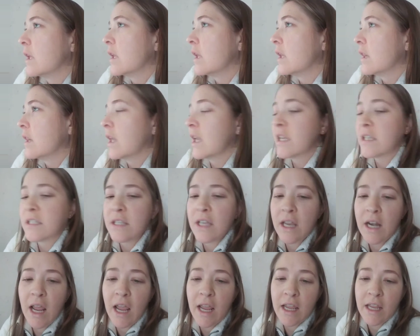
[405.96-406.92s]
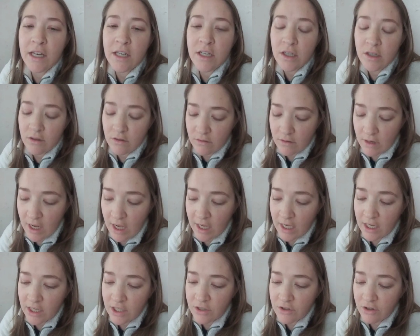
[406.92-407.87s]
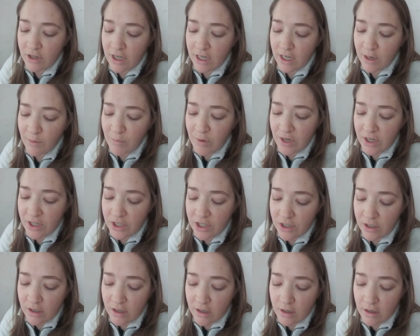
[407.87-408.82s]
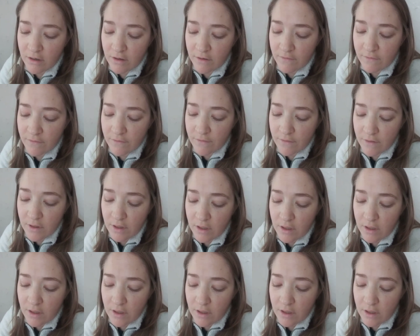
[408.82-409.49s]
things that I can do. I can drink a bunch of